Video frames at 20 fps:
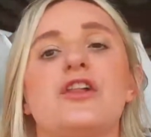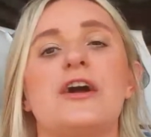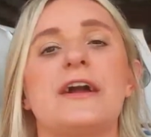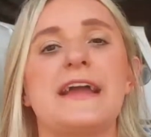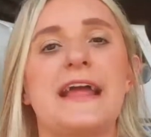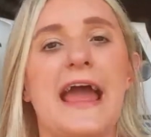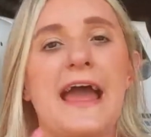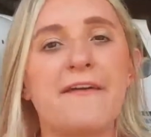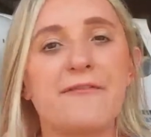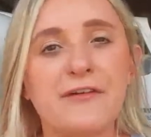
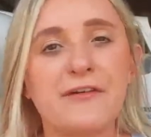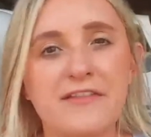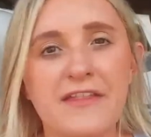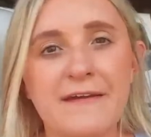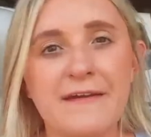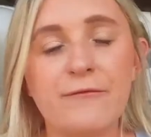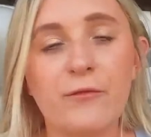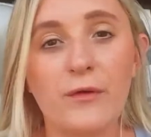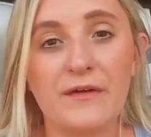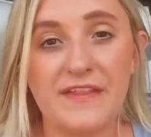look at
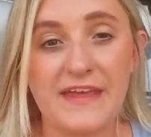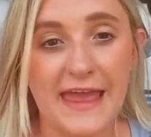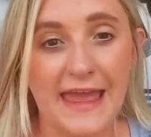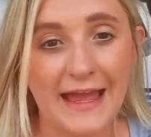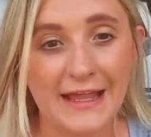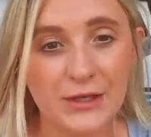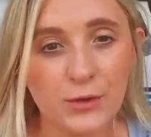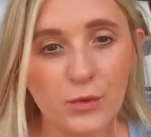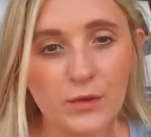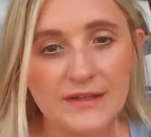everything for the
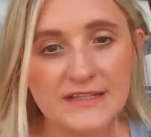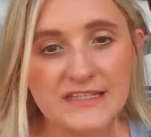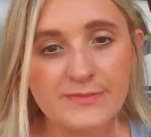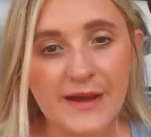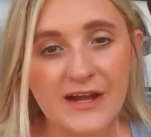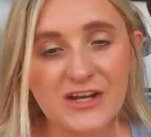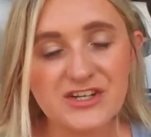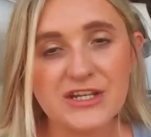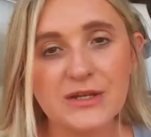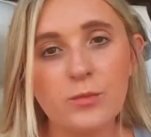annual
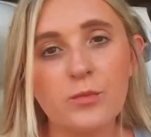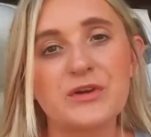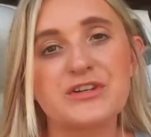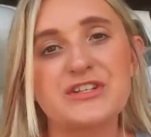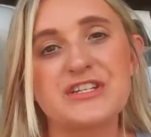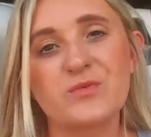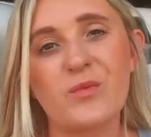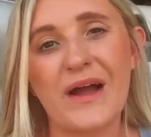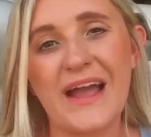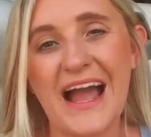inspection,
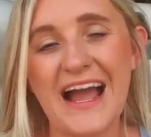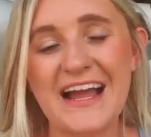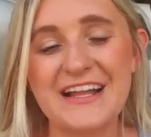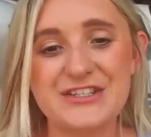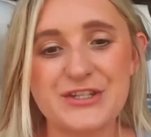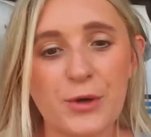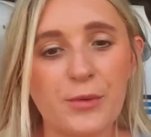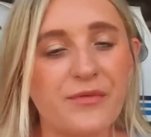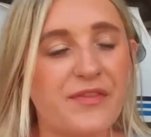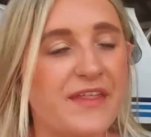which is why I
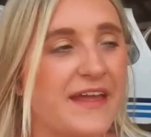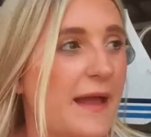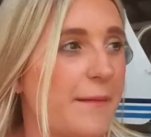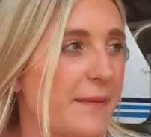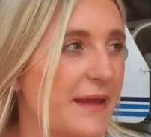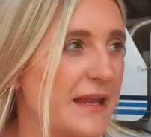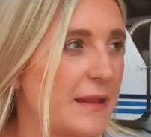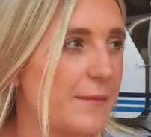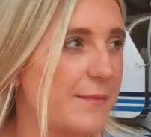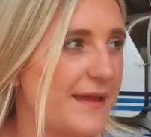don't think
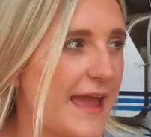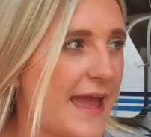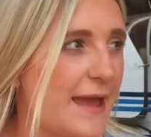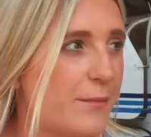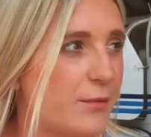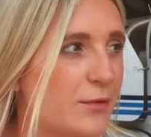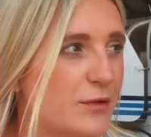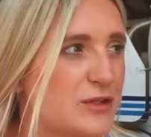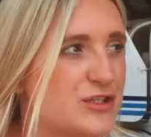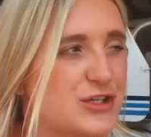I'm going to be
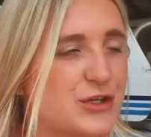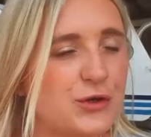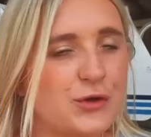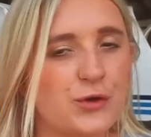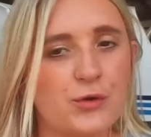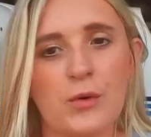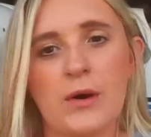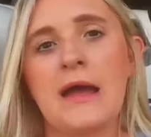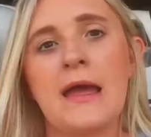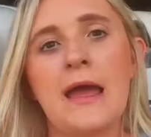able
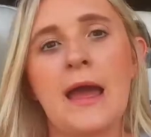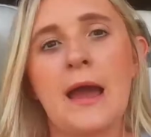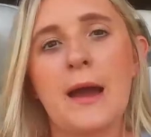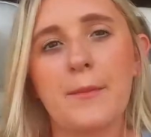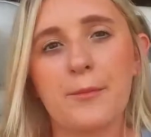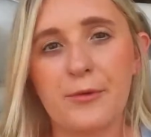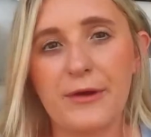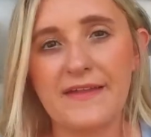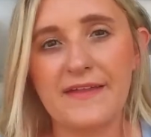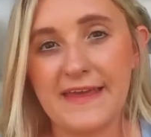to
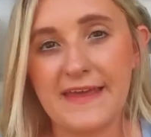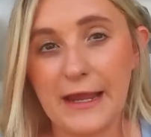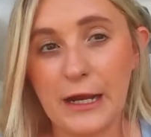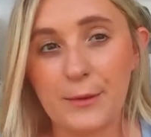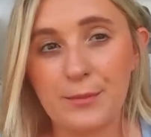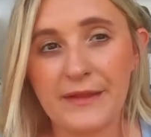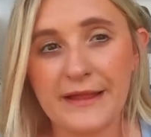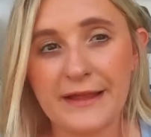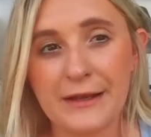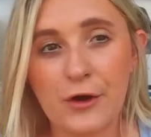bring the
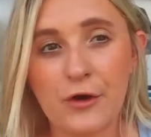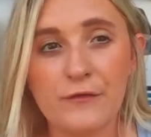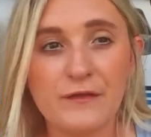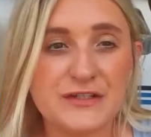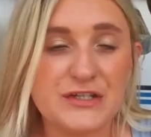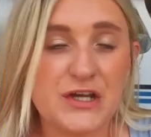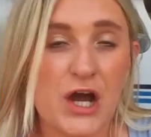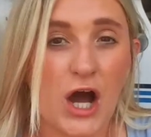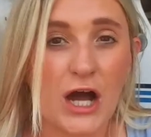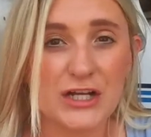airplane over
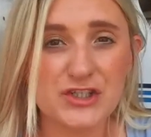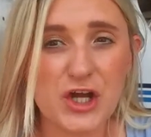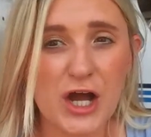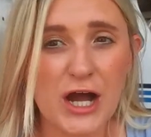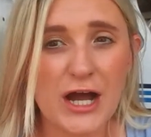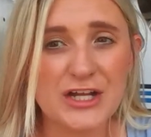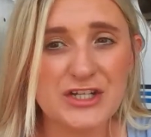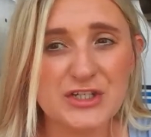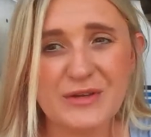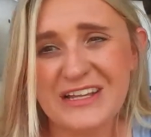to
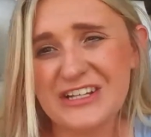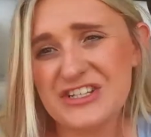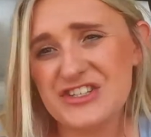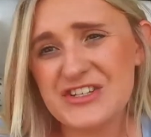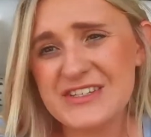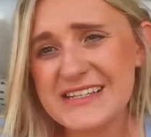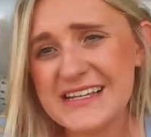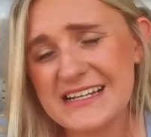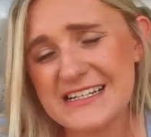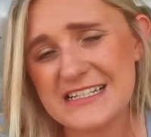Oshkosh. It's
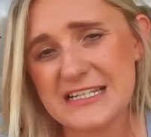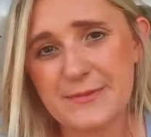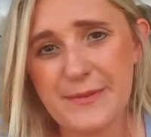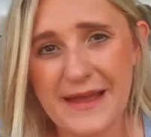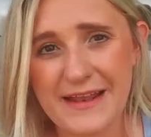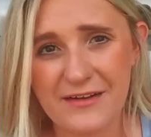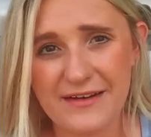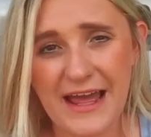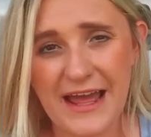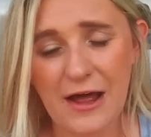just going to
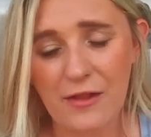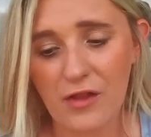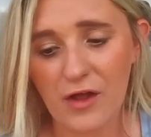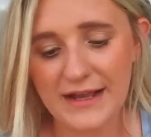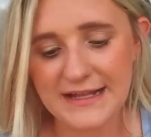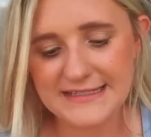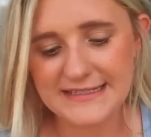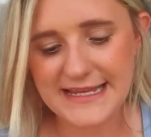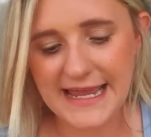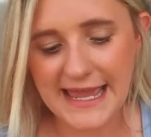depend on how long
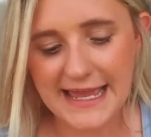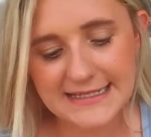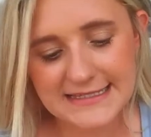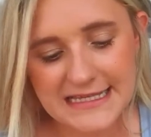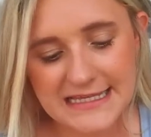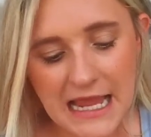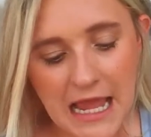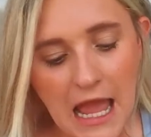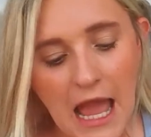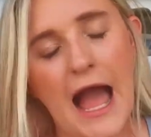it
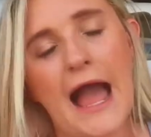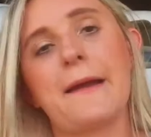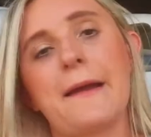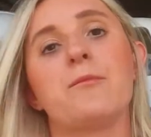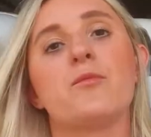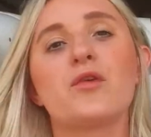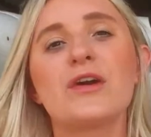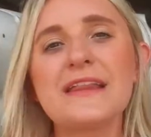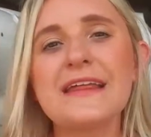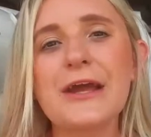takes.
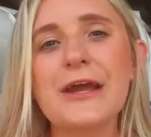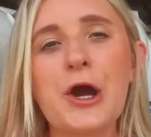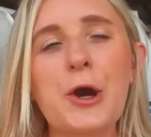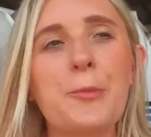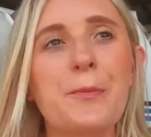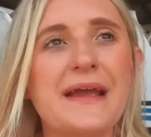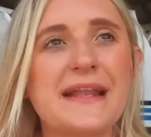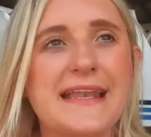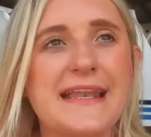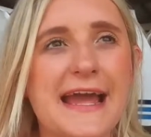I'm really
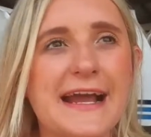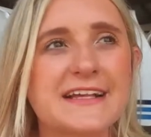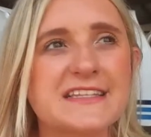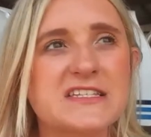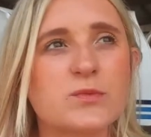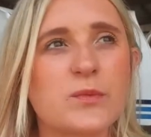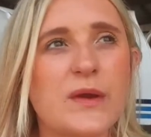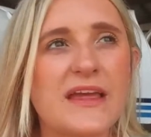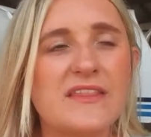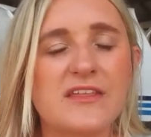hoping
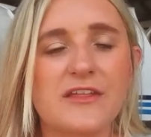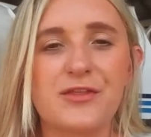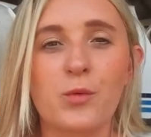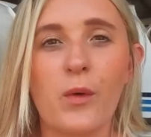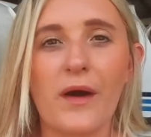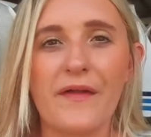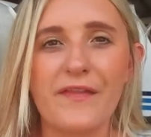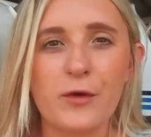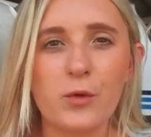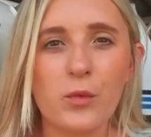next week that the
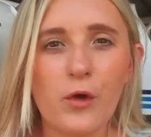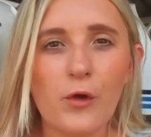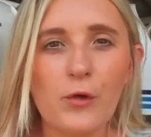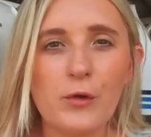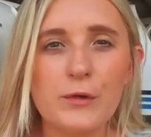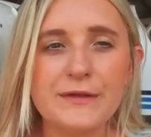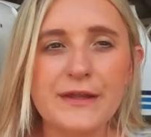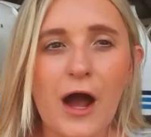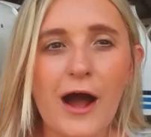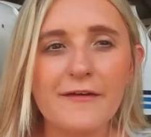weather will
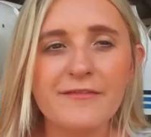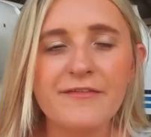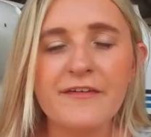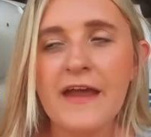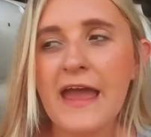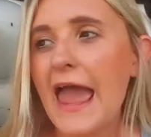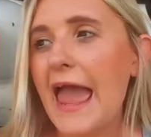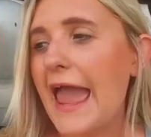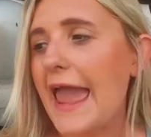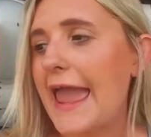hold off
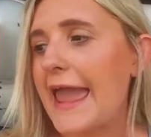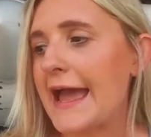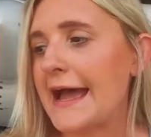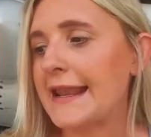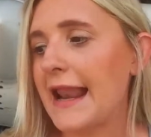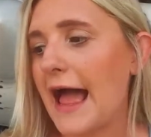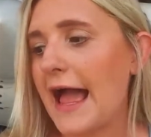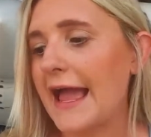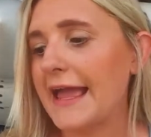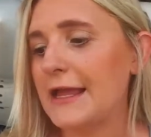
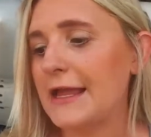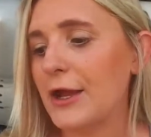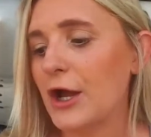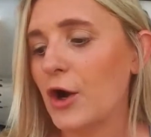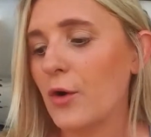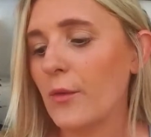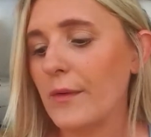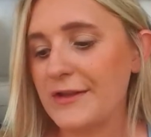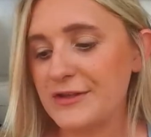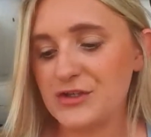and I can
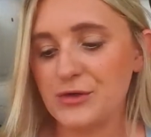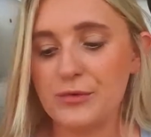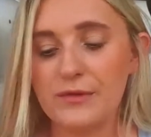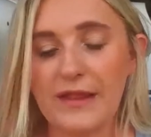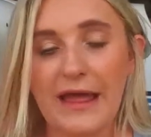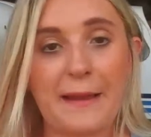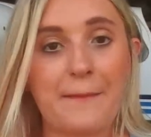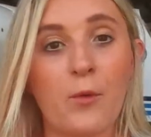go and do like